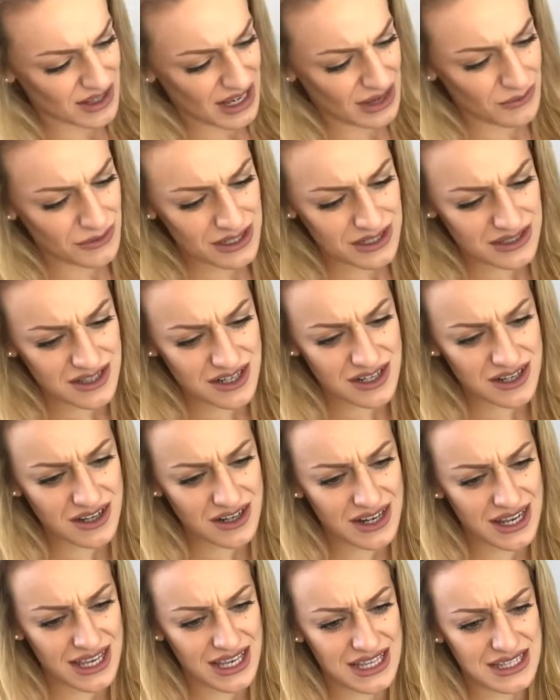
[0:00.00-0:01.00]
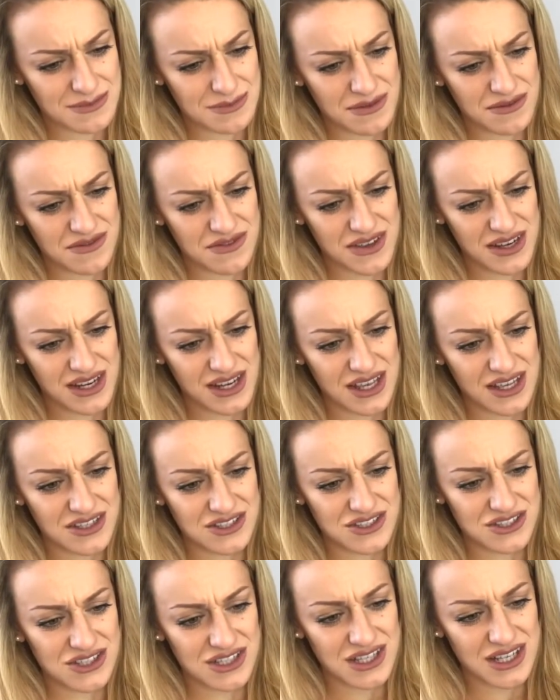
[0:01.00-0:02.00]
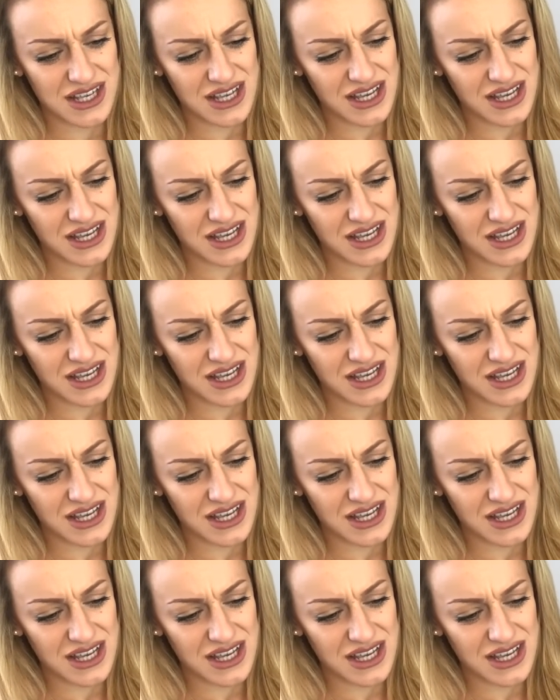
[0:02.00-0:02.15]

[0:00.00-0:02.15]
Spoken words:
I want it to look like it's been finished.